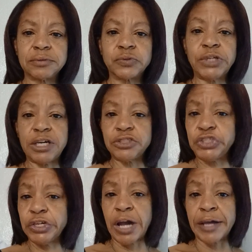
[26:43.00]
Yeah,
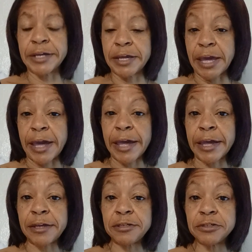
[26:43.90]
she got
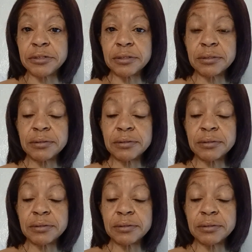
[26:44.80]
engaged.